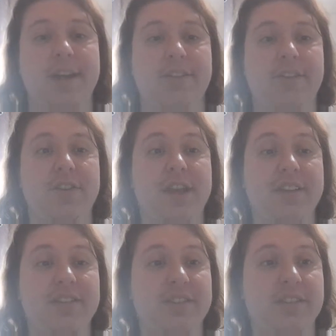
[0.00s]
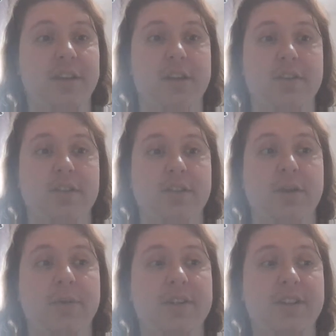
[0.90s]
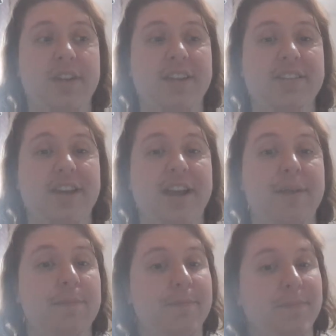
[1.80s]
until next, so until next time,